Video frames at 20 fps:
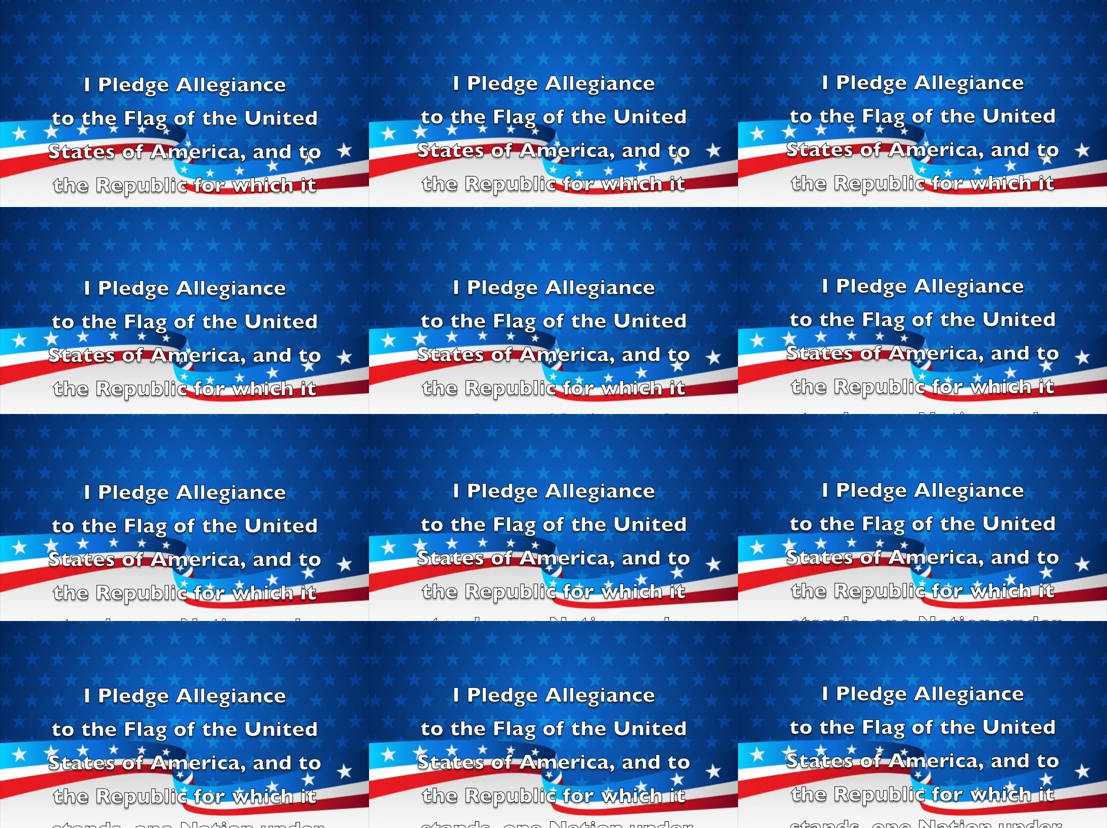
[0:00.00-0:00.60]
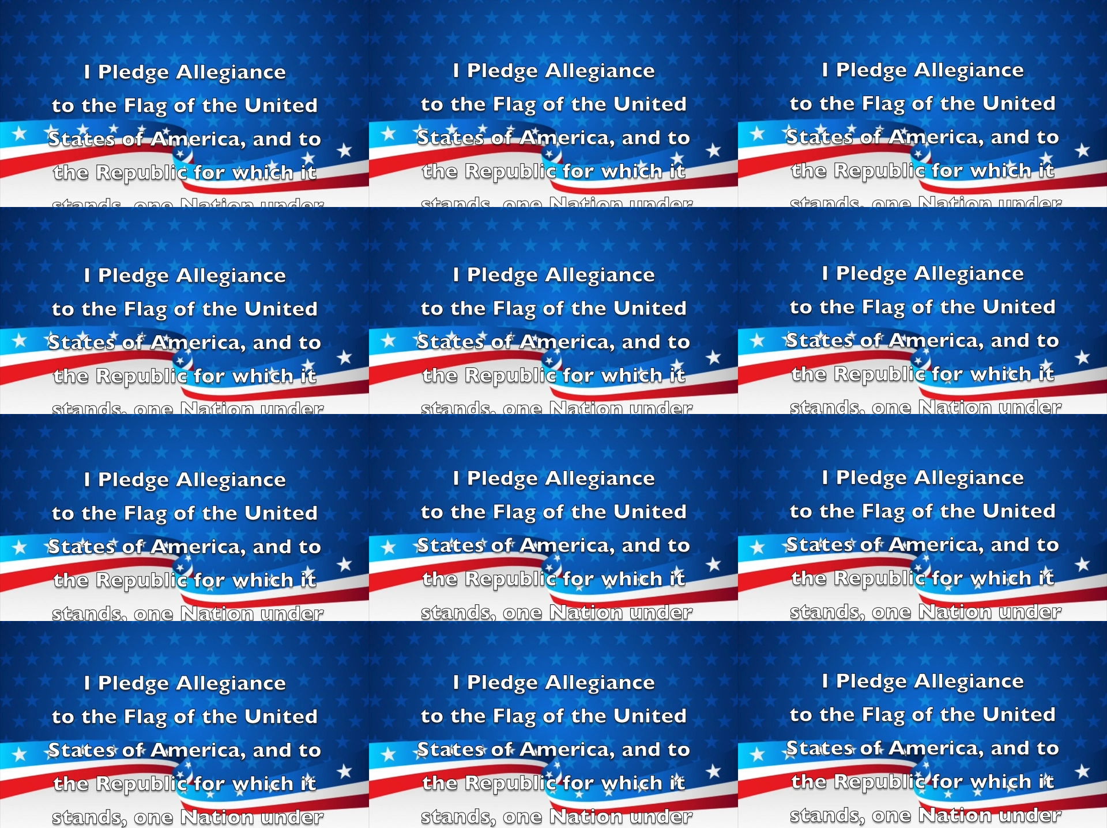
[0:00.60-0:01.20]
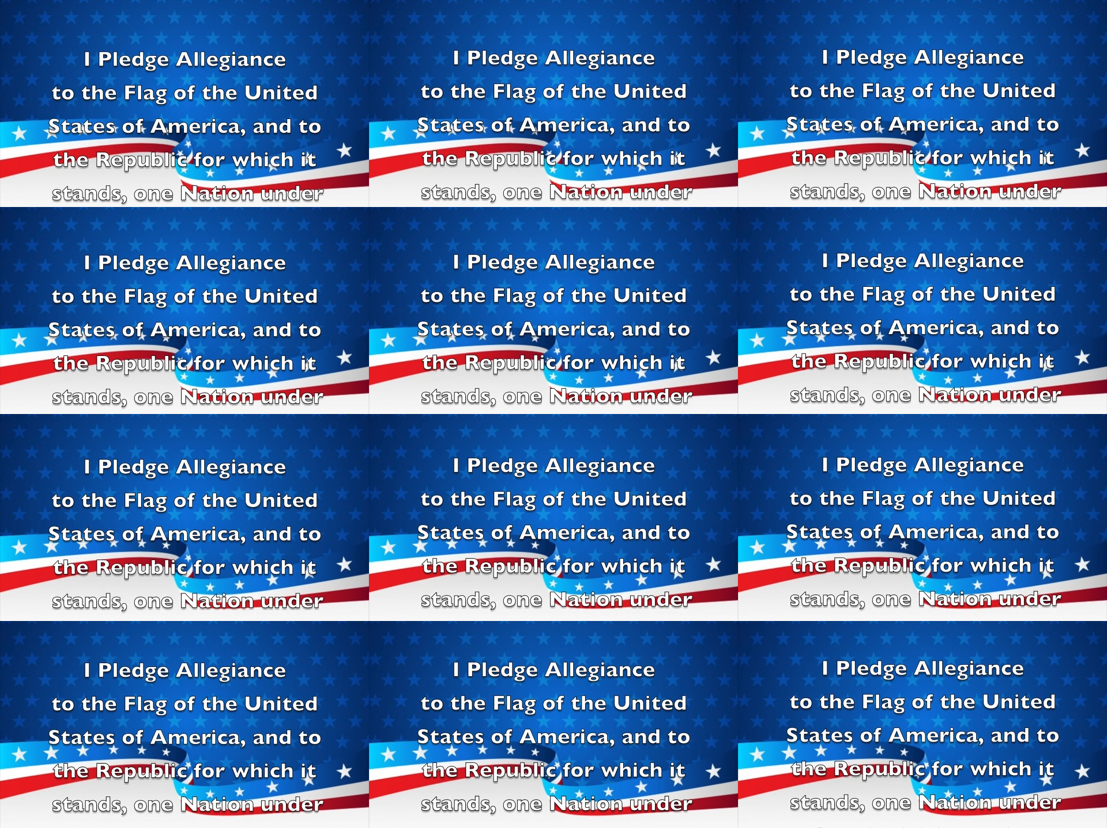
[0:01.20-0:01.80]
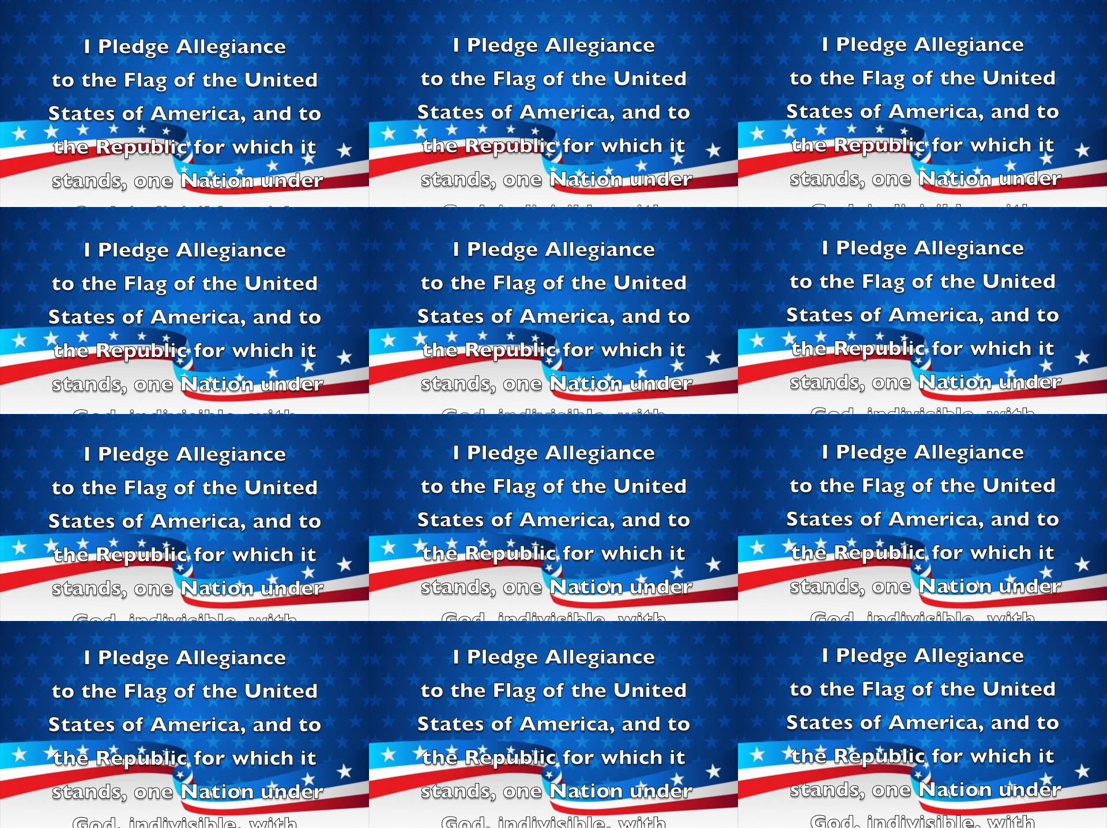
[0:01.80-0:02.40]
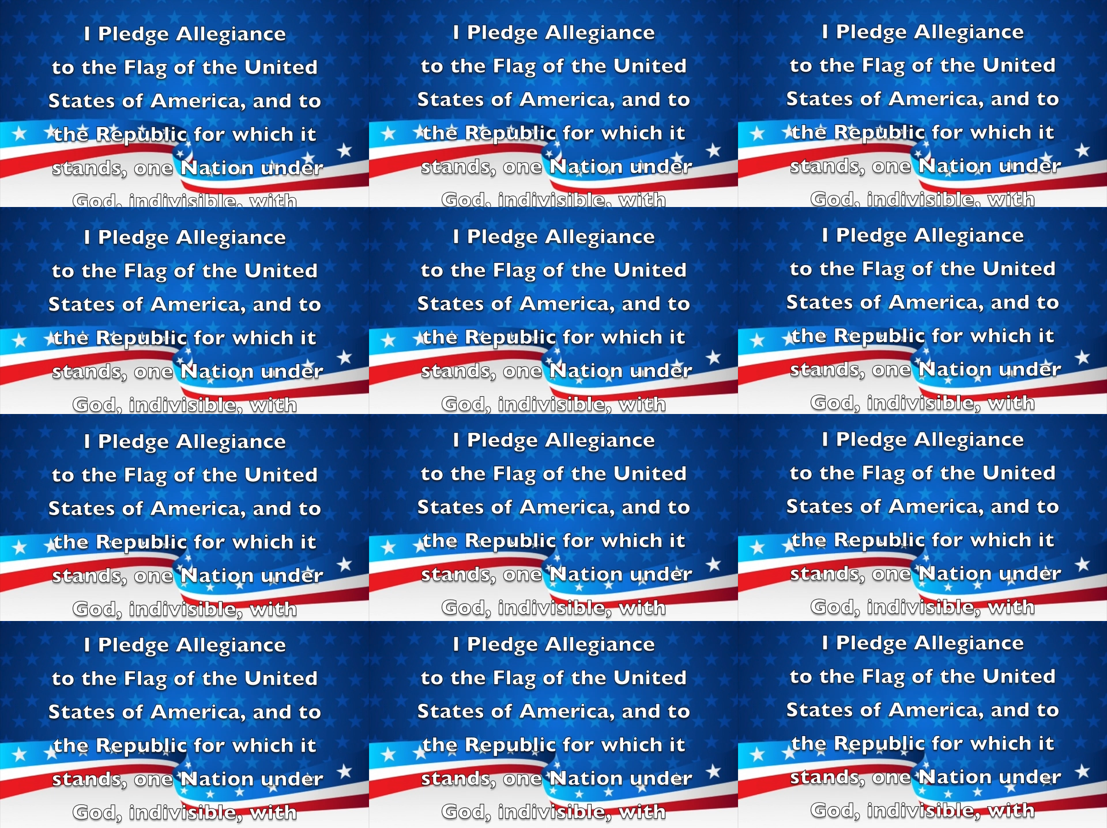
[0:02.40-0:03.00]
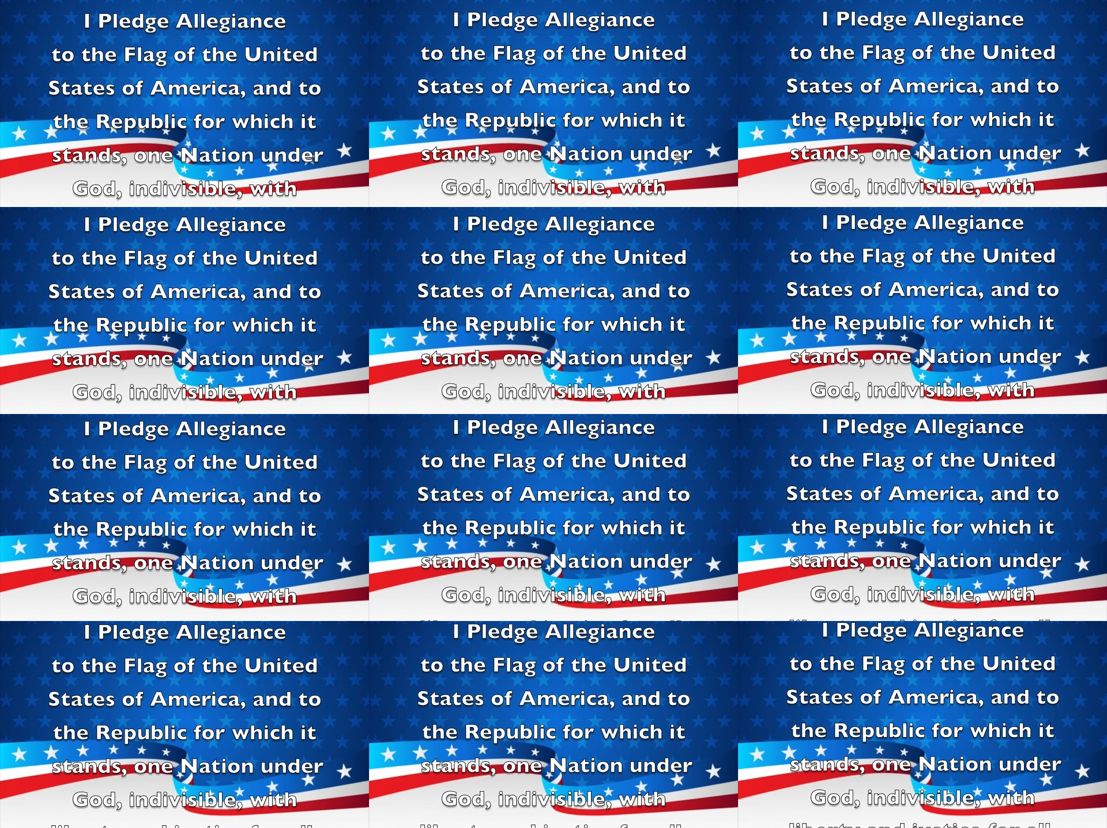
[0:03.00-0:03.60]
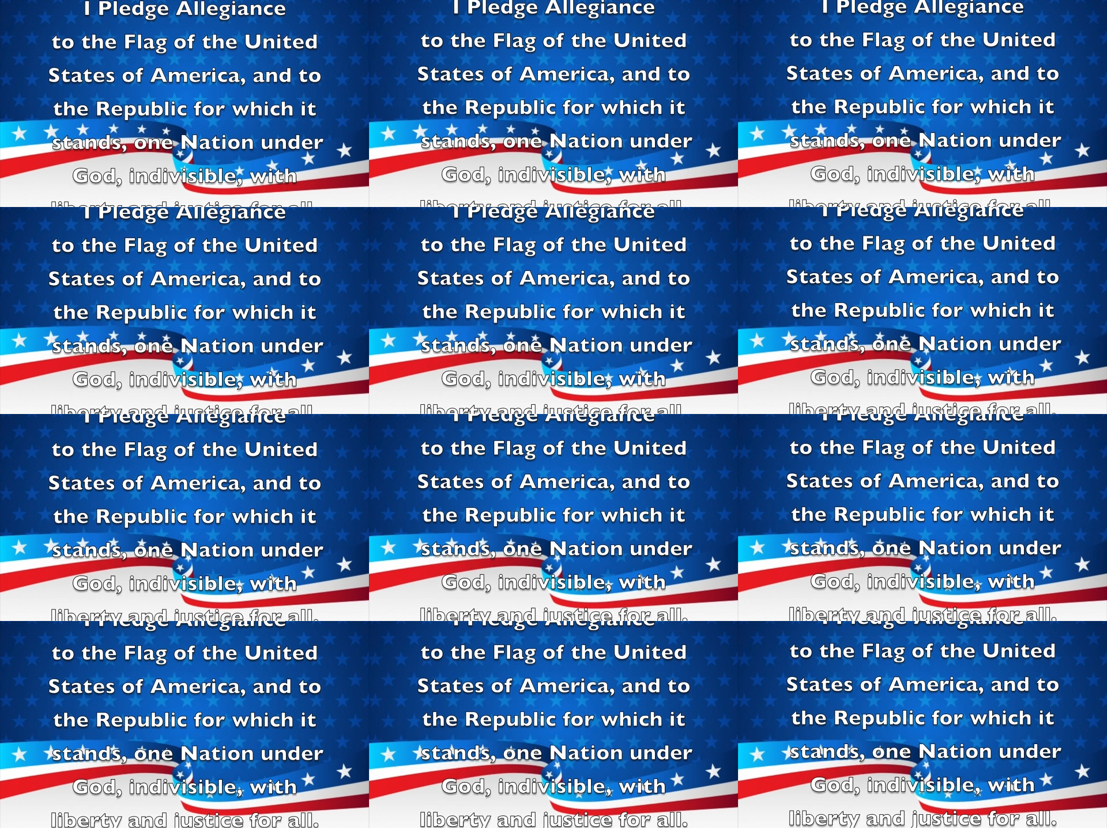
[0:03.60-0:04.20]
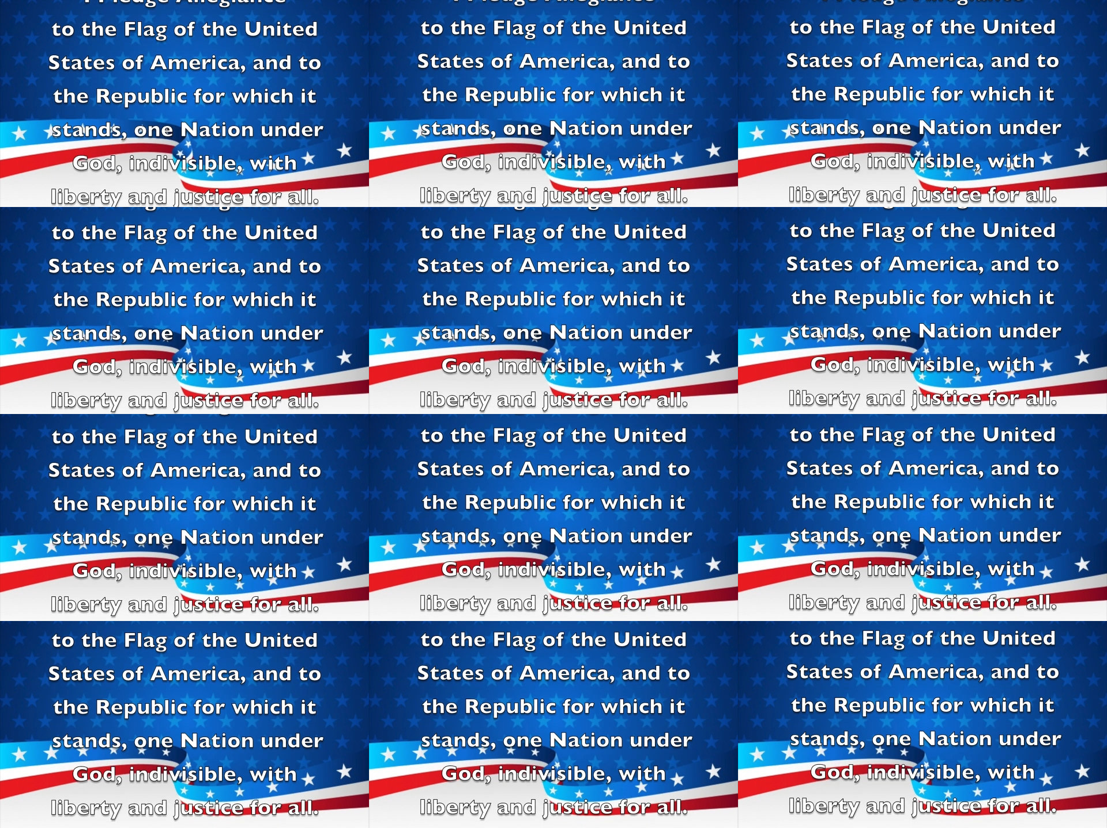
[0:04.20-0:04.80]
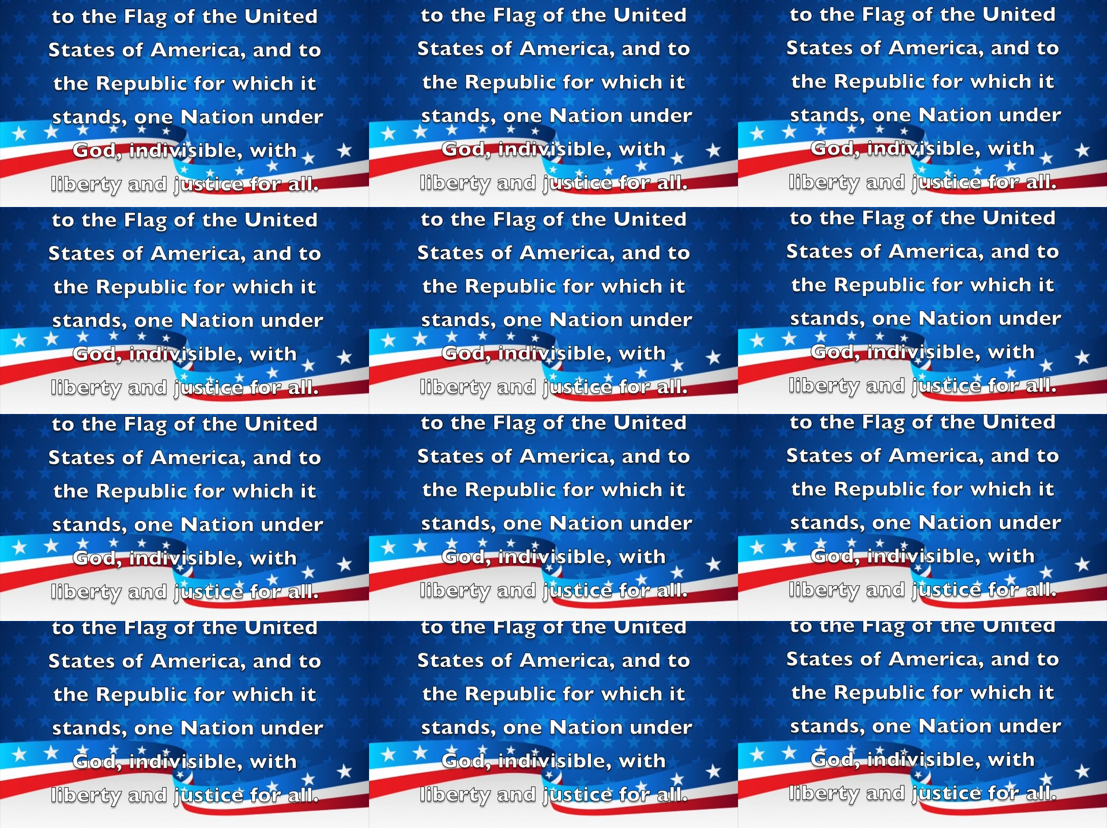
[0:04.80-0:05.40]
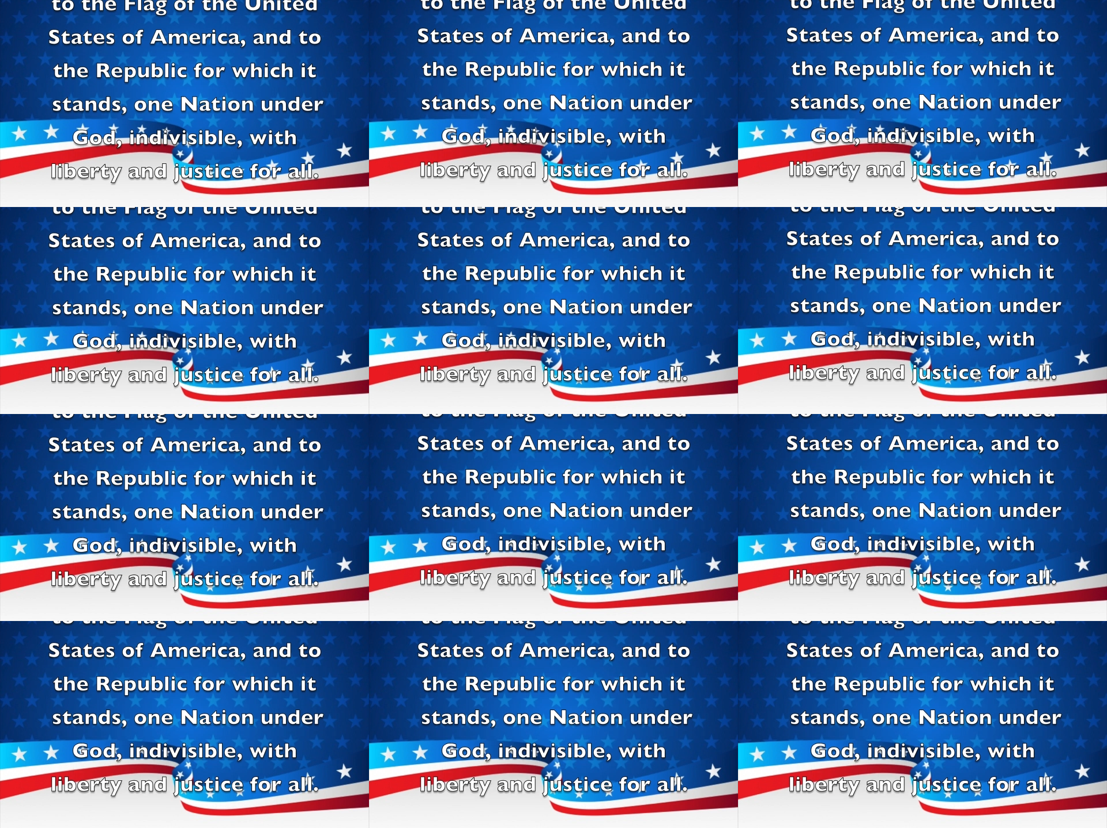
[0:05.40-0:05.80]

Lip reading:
[unreadable: no face in view]